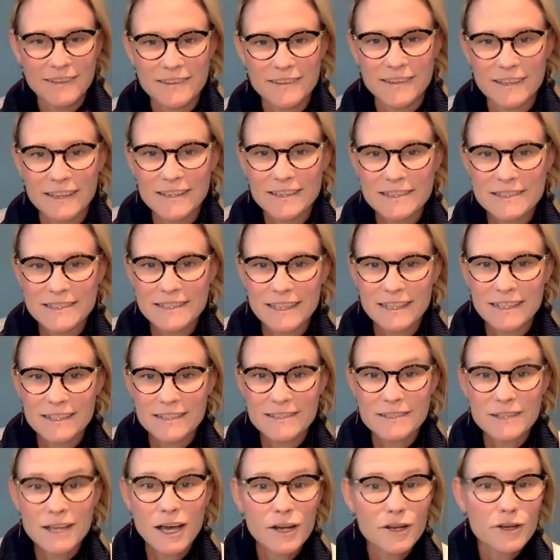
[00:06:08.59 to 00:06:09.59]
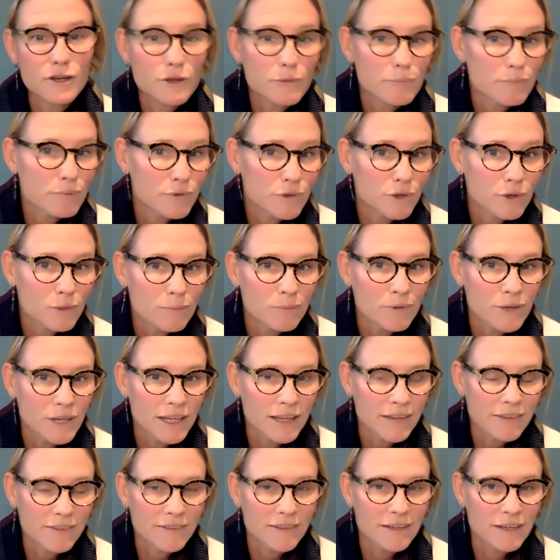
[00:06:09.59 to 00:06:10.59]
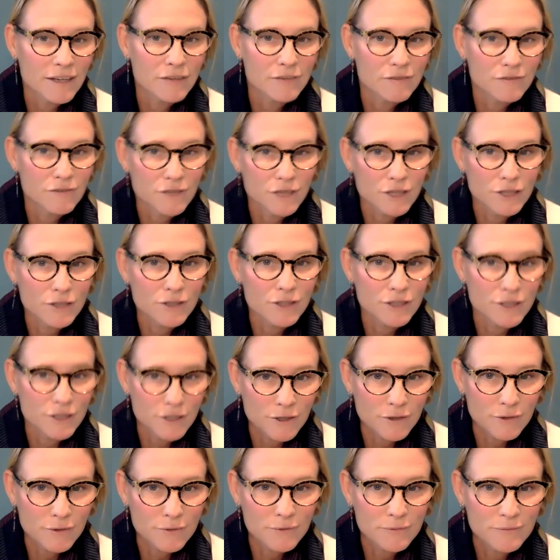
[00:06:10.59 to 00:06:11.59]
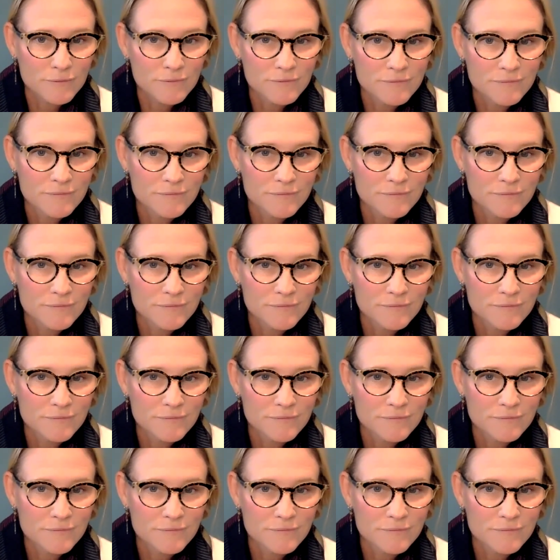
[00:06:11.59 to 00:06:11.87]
thinks that it's not an appropriate thing for you to do.